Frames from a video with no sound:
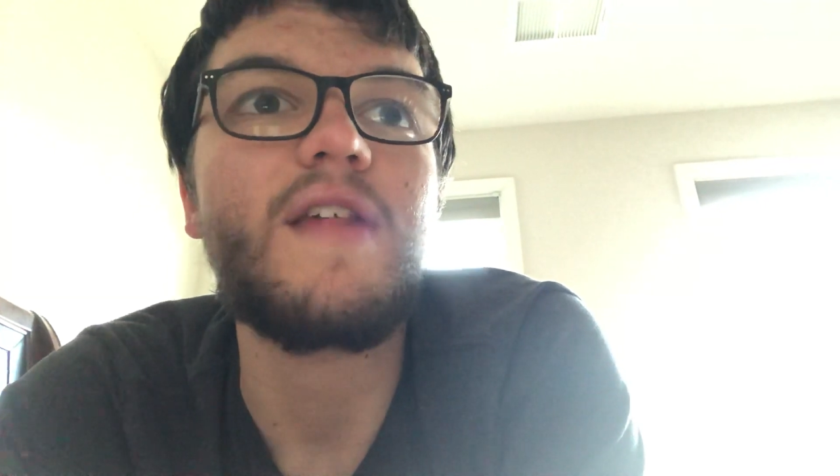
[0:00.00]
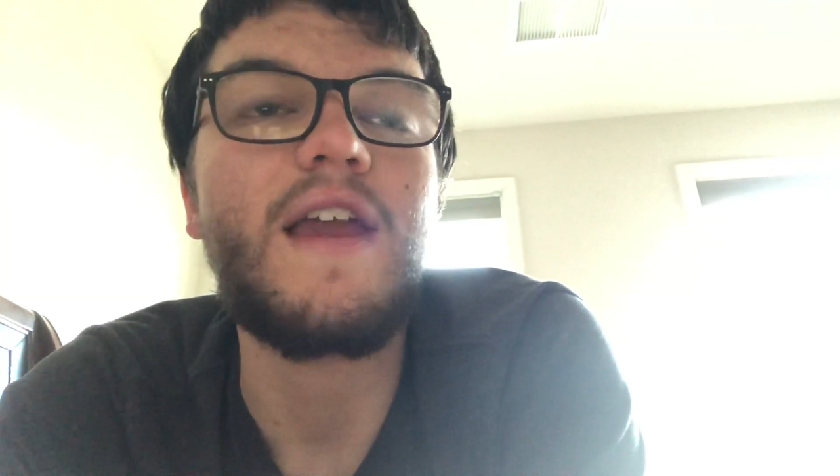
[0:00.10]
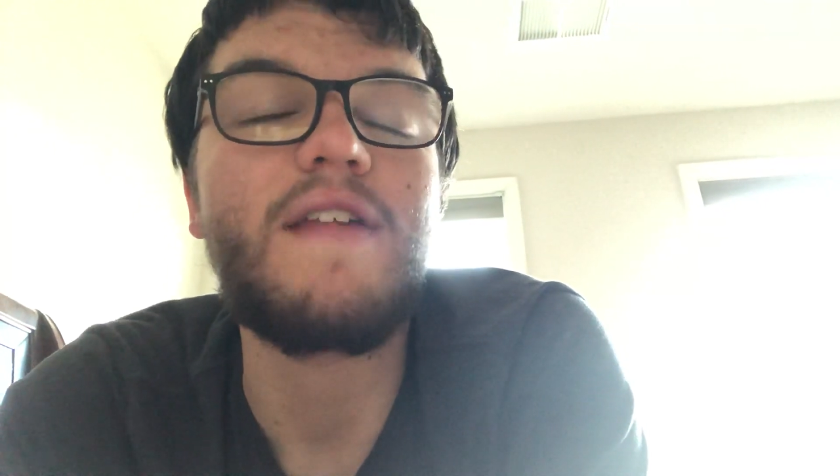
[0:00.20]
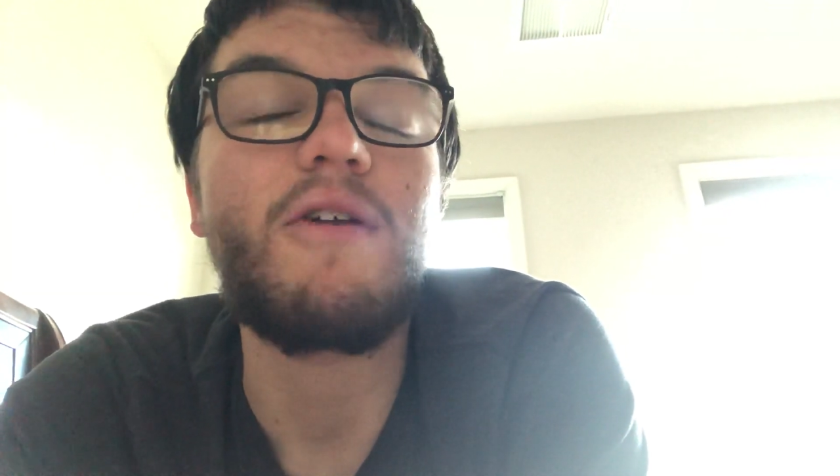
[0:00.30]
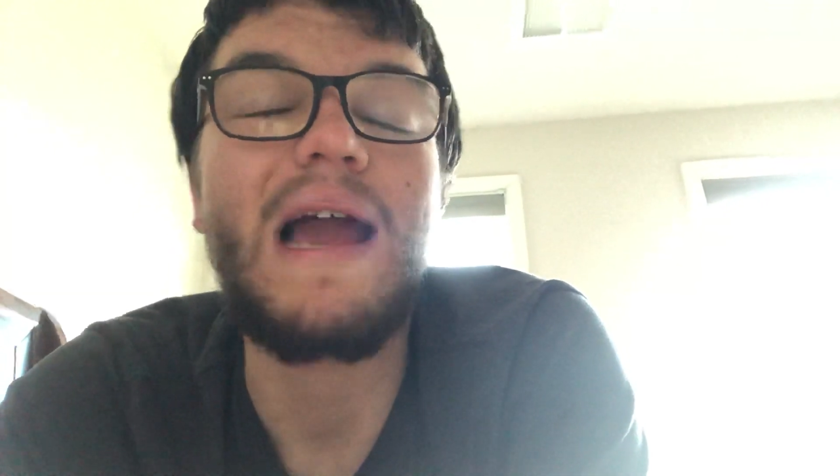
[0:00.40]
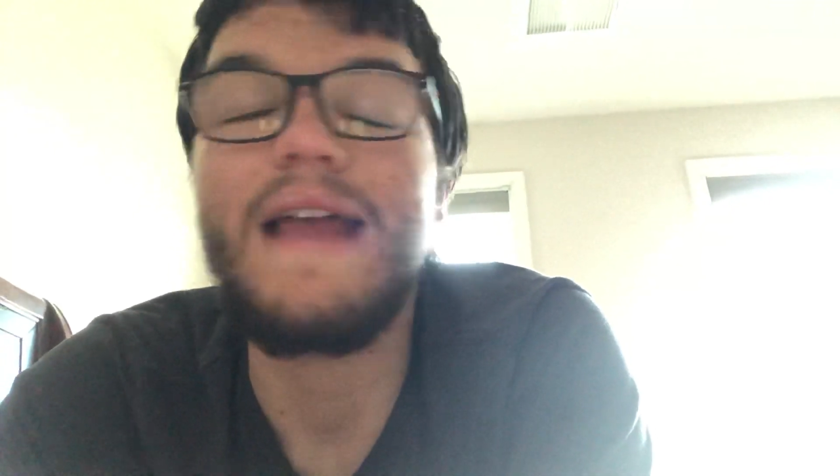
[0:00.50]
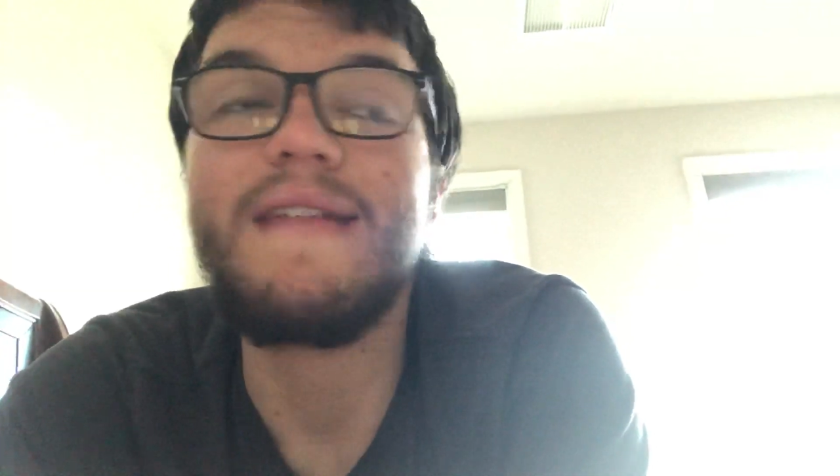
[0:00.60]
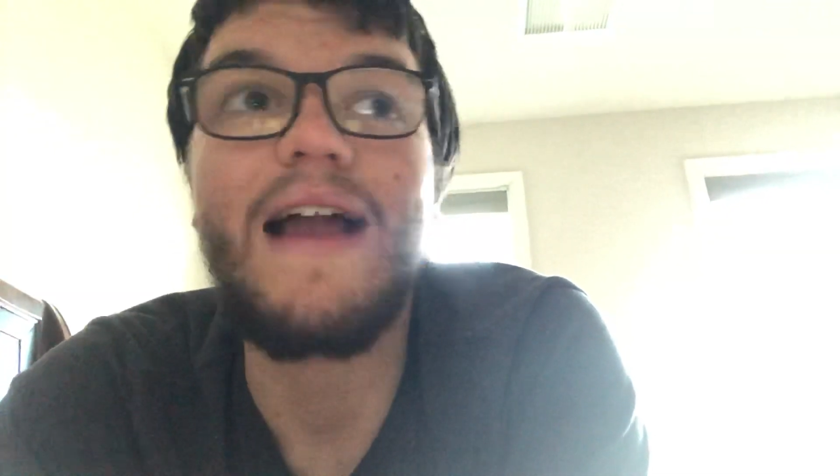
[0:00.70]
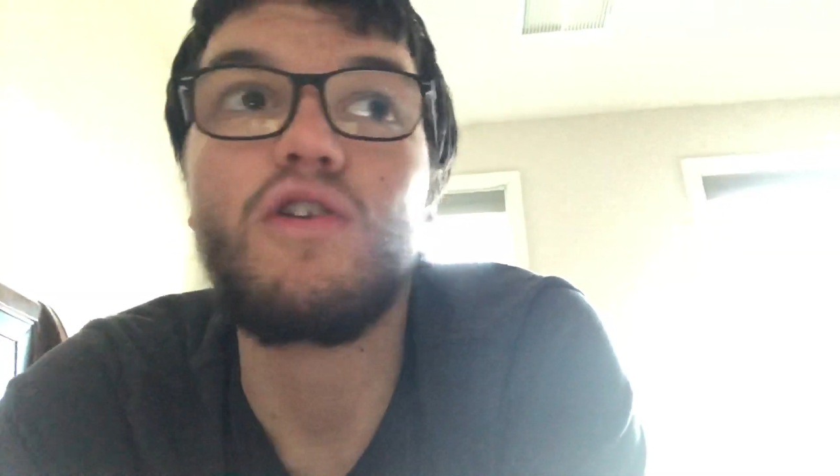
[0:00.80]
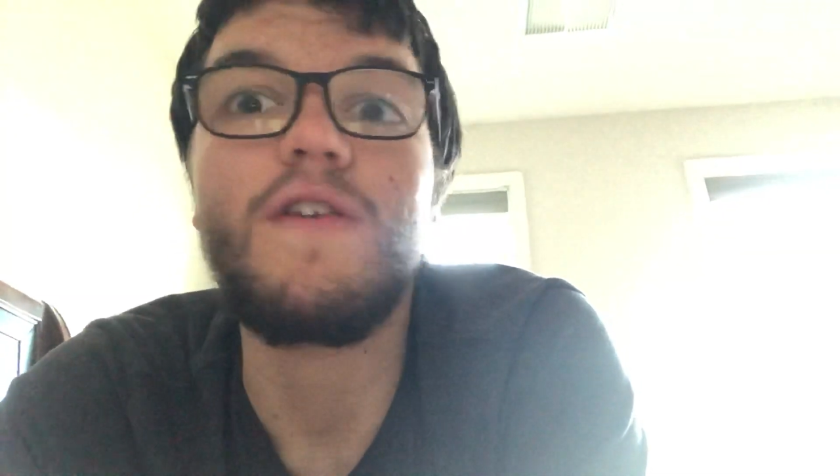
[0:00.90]
Like it's
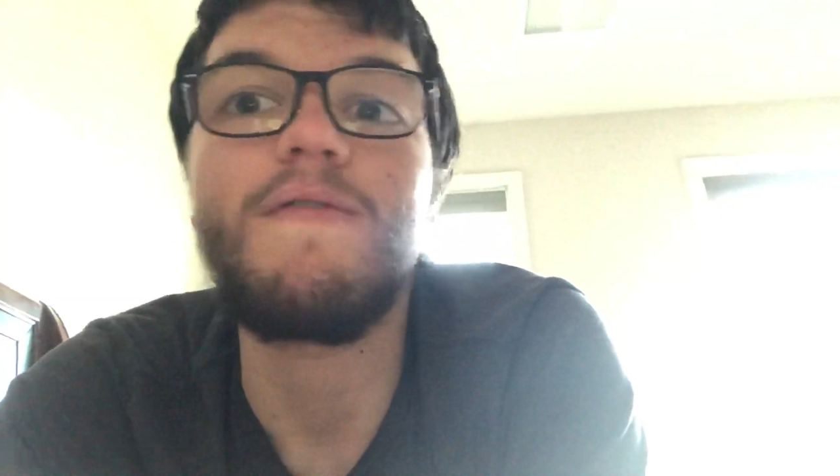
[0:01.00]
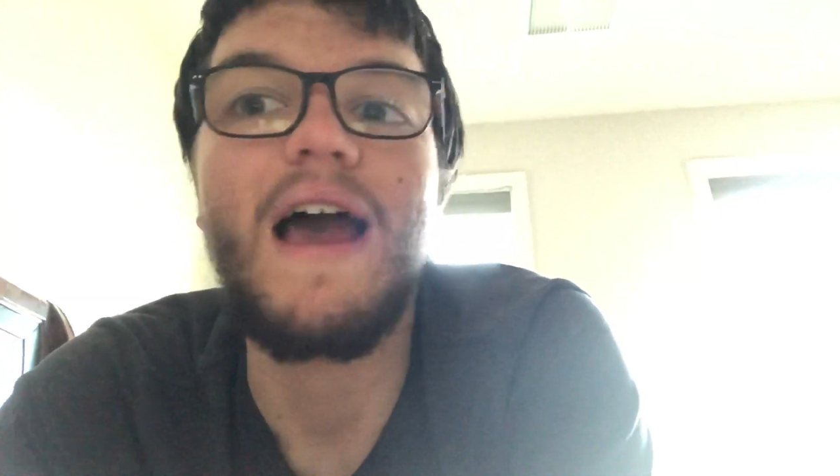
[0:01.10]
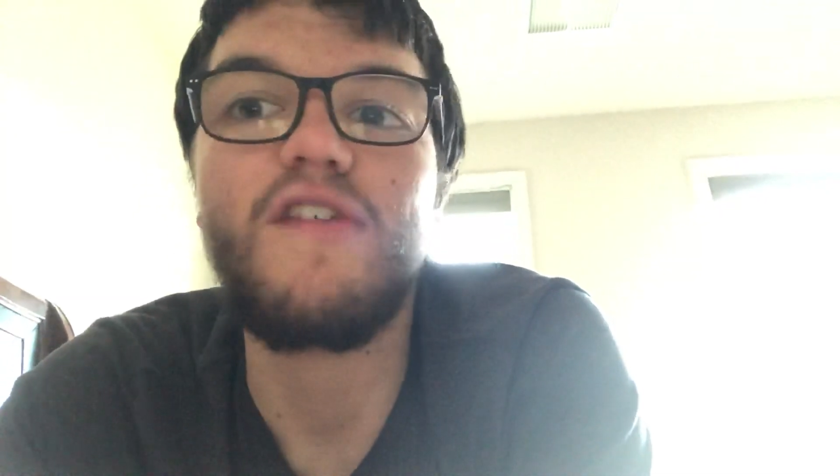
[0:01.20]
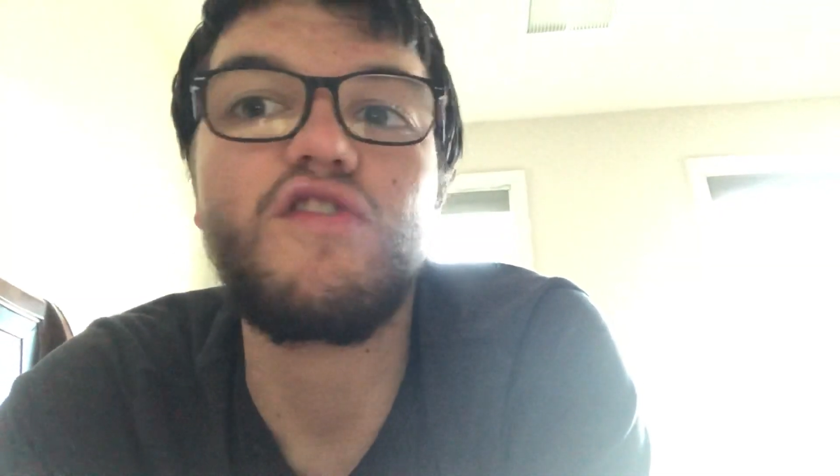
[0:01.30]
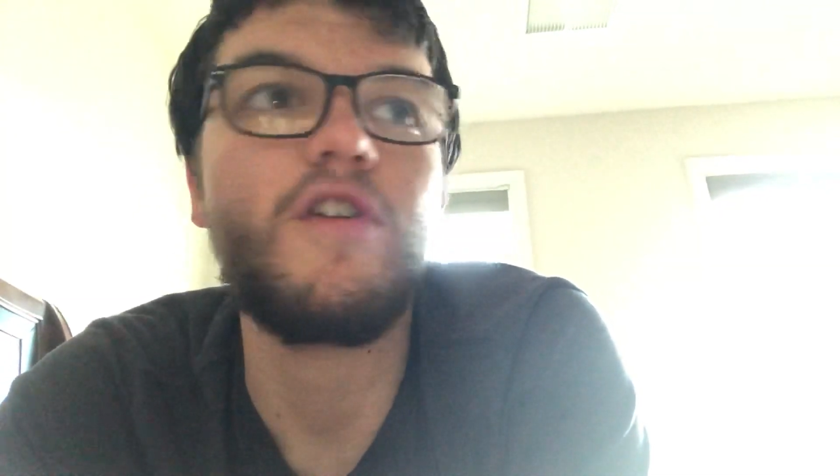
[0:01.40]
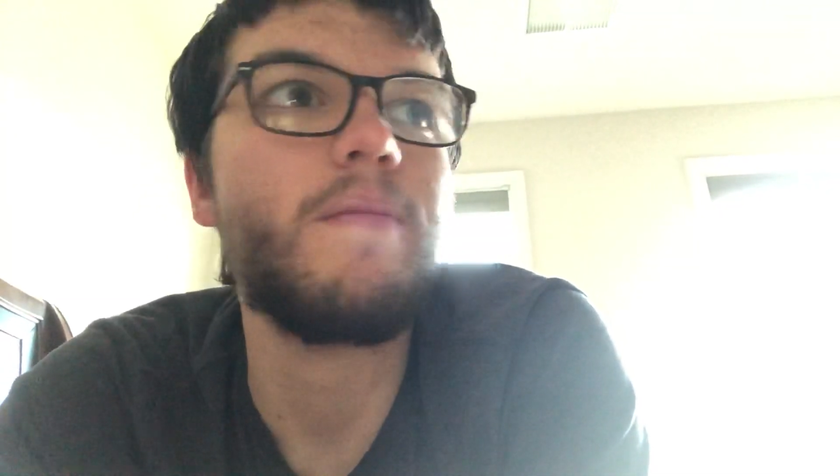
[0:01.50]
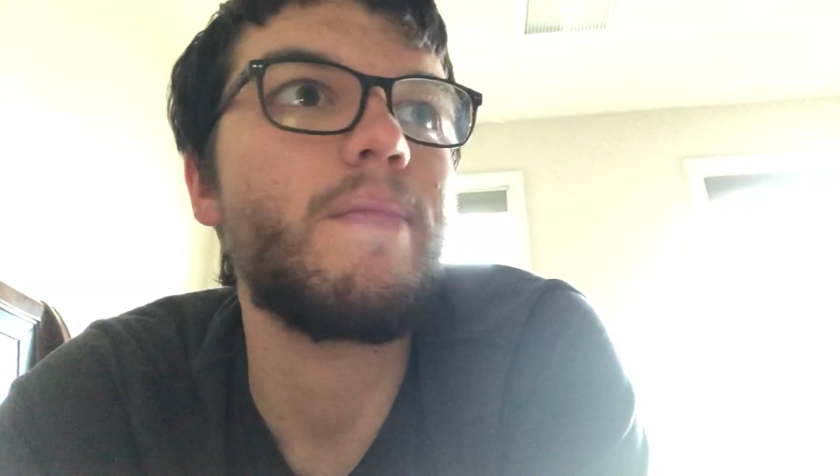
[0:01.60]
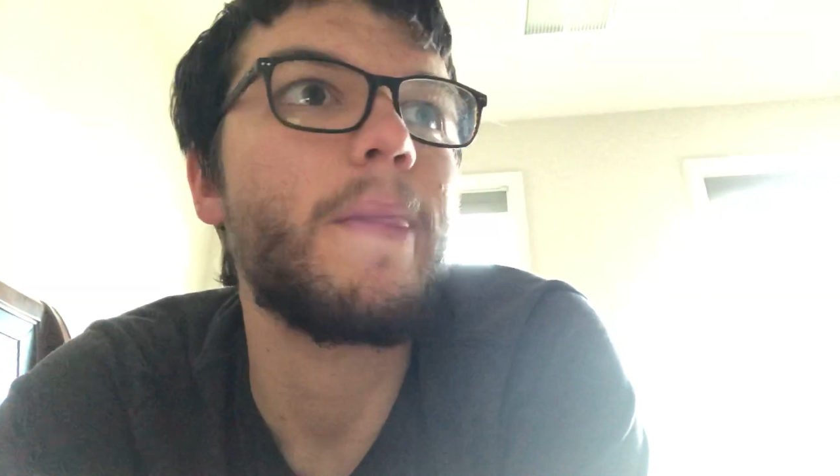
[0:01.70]
actually faster.